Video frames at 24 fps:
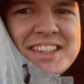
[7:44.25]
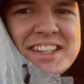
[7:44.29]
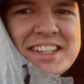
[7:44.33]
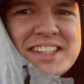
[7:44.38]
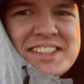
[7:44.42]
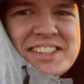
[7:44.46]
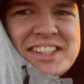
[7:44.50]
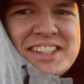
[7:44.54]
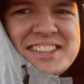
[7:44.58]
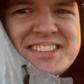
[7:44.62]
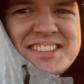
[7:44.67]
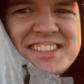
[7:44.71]

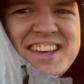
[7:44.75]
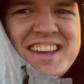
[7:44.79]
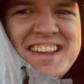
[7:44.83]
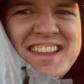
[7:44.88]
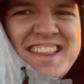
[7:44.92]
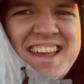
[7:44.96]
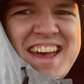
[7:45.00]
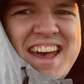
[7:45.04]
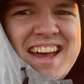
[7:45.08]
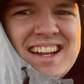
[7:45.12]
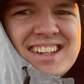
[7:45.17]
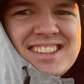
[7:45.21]
Just like
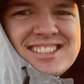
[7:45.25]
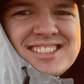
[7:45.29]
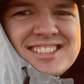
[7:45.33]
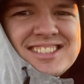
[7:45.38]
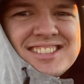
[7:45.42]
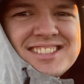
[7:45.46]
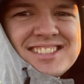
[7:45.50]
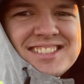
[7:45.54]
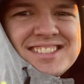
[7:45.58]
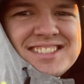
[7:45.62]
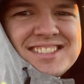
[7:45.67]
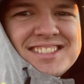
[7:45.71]
that,
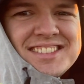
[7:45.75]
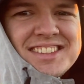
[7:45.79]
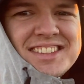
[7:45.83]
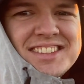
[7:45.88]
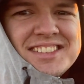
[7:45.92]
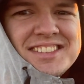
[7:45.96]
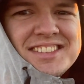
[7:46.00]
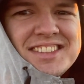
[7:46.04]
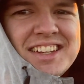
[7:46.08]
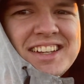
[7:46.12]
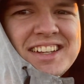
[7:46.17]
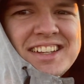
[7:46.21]
the
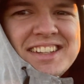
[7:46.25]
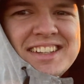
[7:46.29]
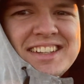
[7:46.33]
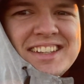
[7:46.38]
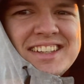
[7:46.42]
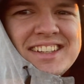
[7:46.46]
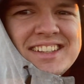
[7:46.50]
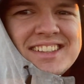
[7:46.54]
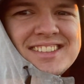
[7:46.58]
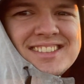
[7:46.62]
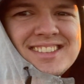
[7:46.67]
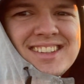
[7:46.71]
sun
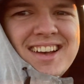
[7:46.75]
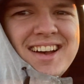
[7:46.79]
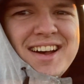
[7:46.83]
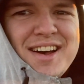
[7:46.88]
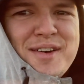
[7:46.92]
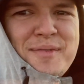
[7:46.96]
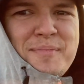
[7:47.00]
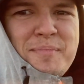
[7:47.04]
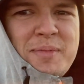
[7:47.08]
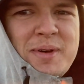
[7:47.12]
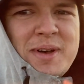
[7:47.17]
is up.